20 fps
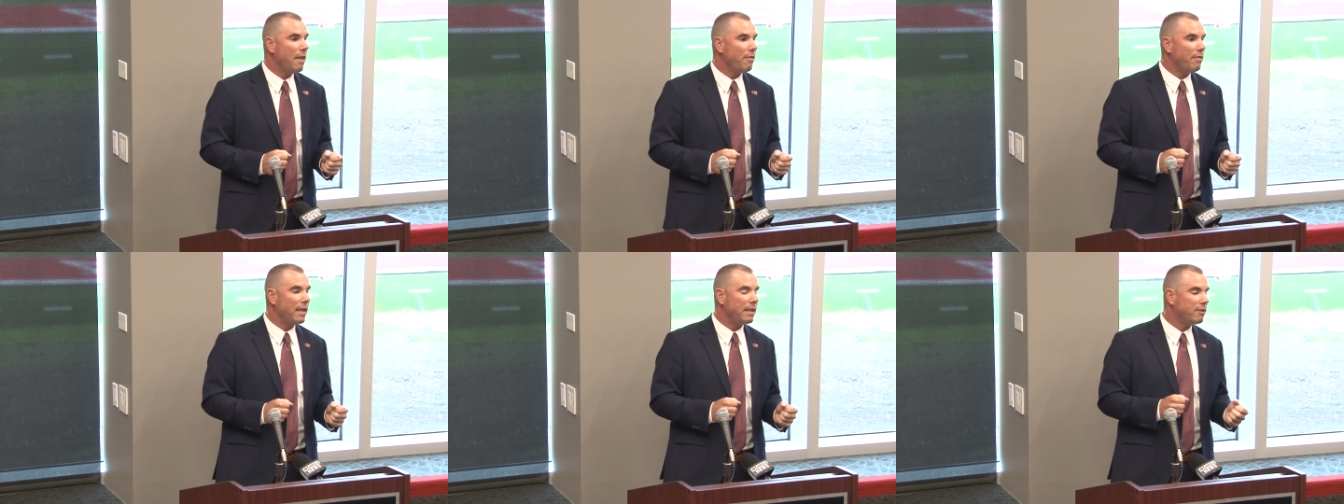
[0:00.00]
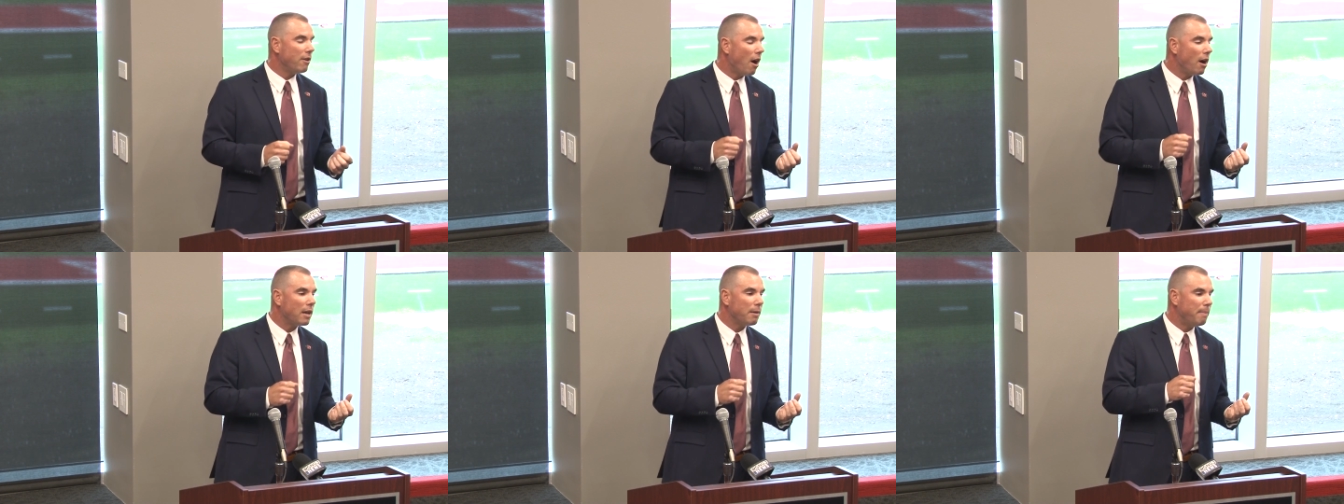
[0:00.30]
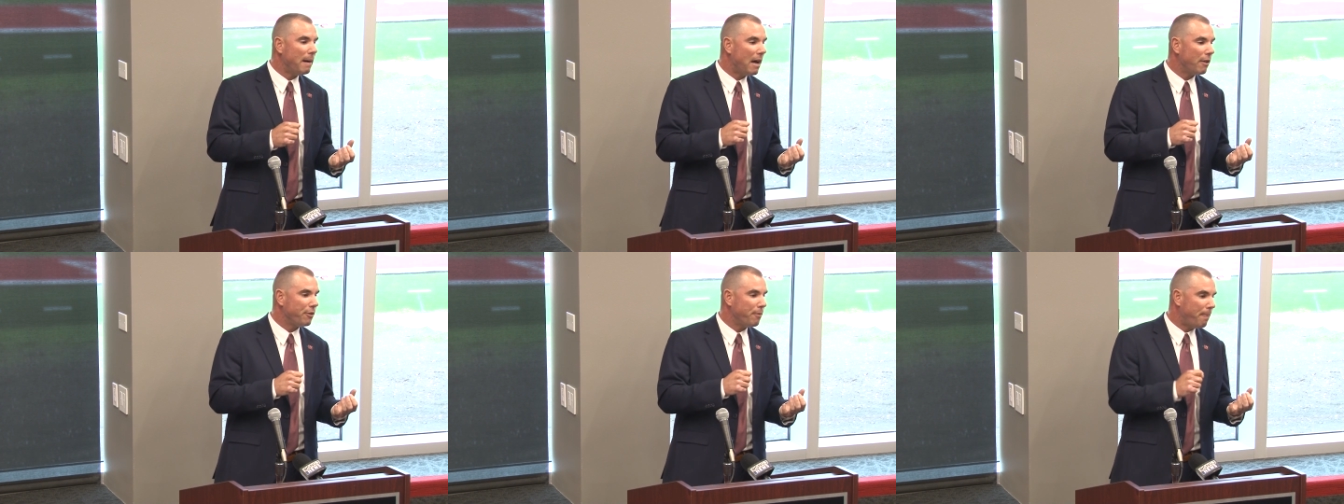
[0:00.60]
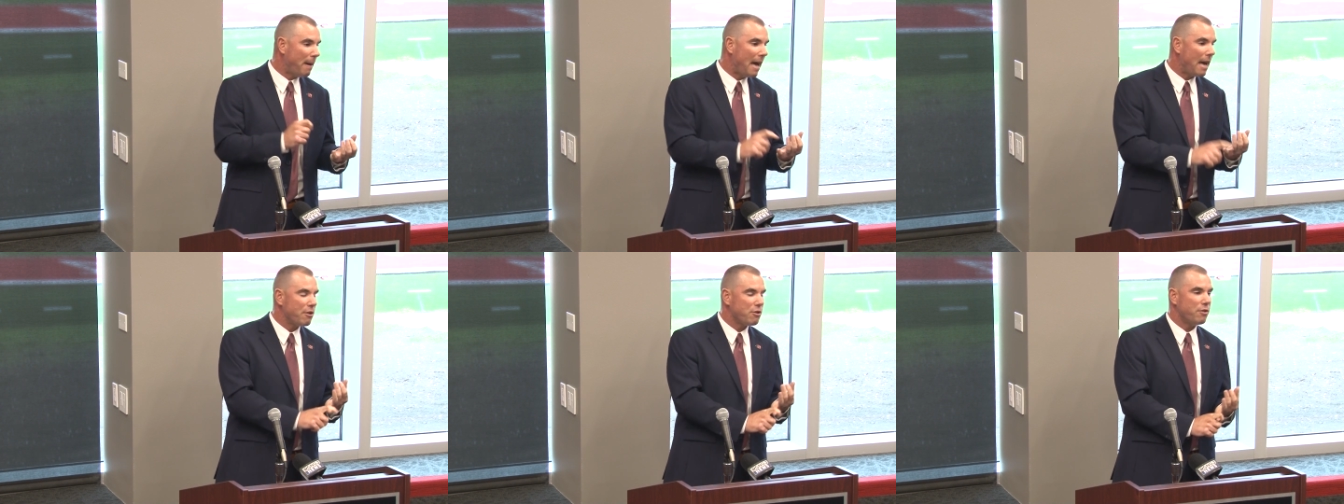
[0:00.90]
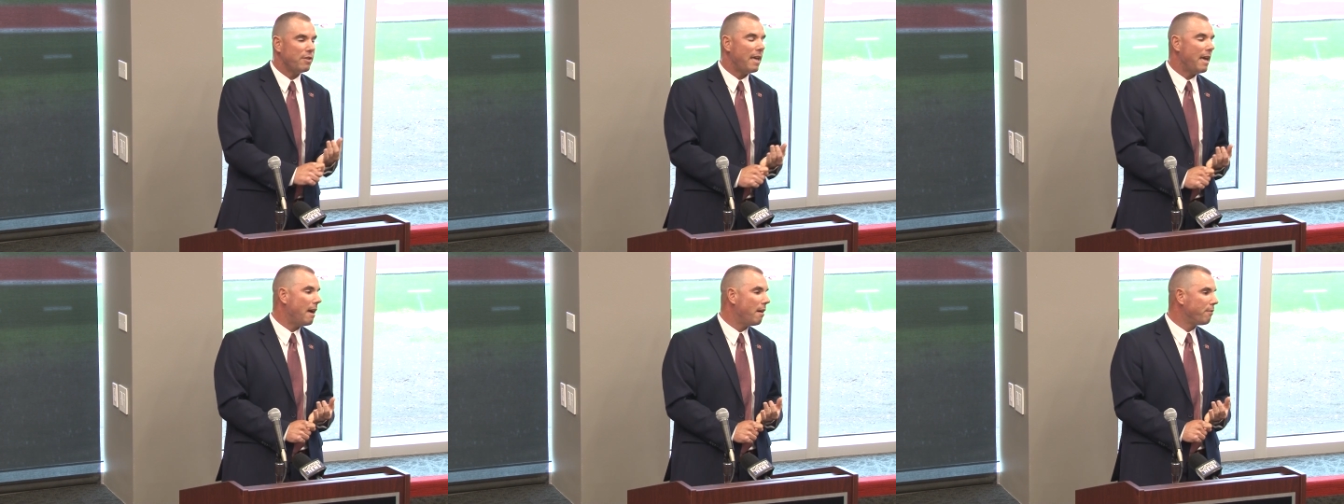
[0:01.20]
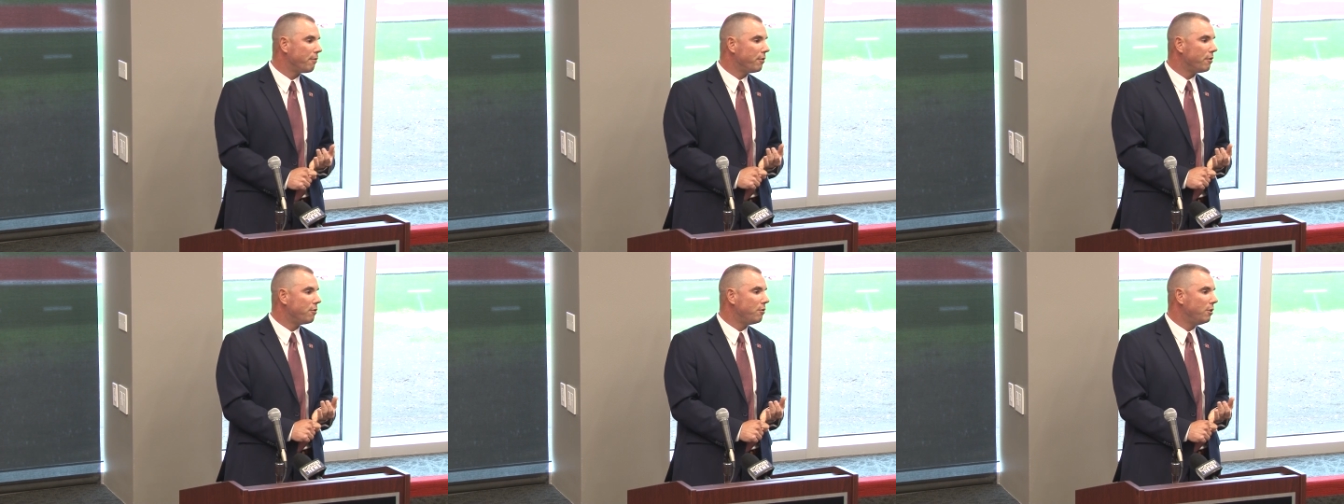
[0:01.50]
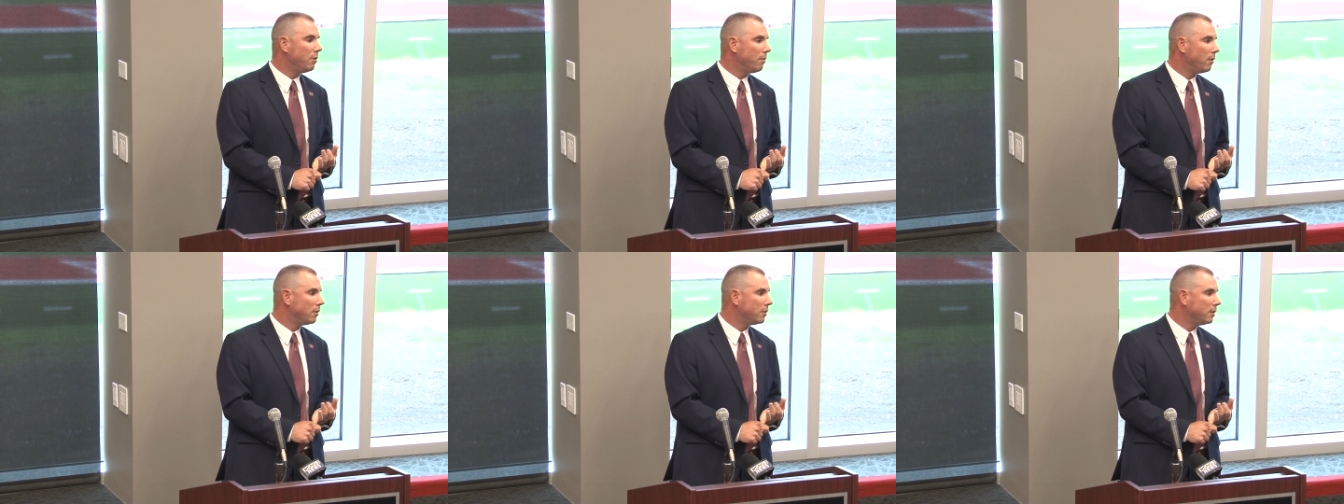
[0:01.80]
They talk about the passion they have for this
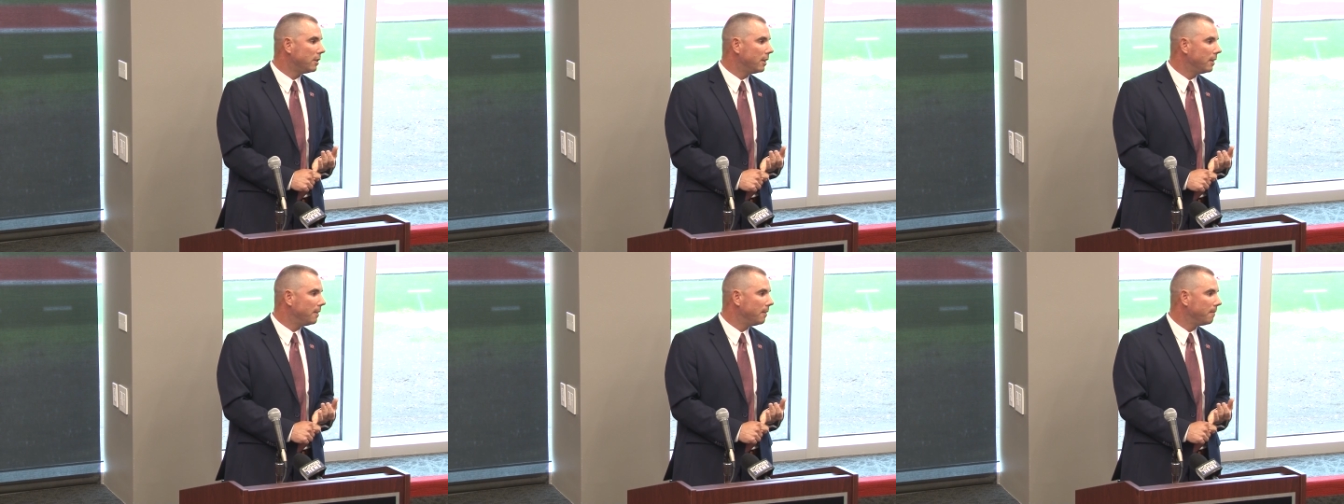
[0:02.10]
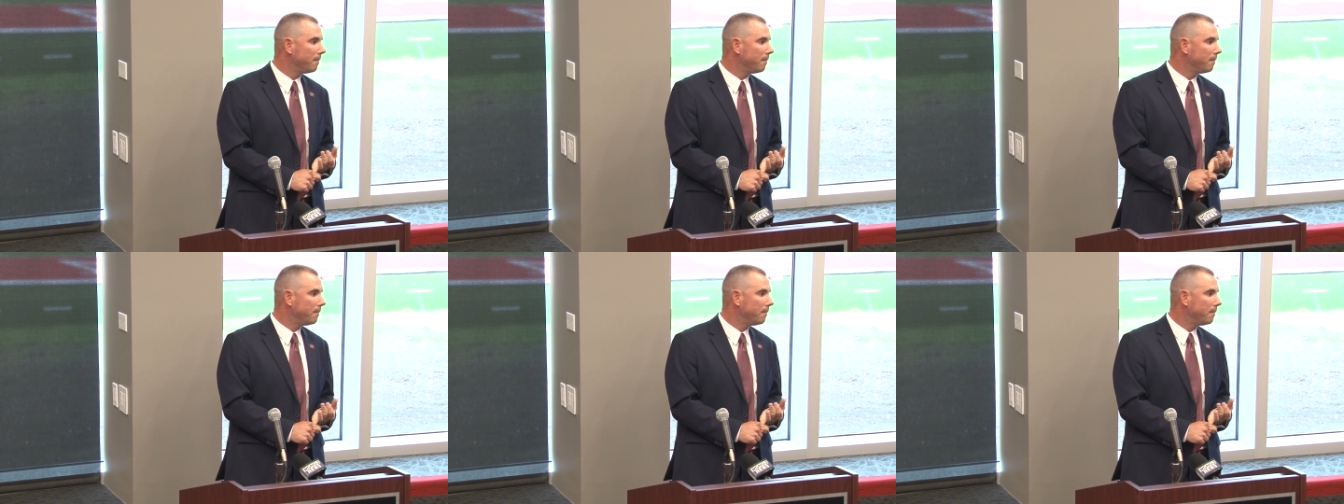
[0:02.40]
university.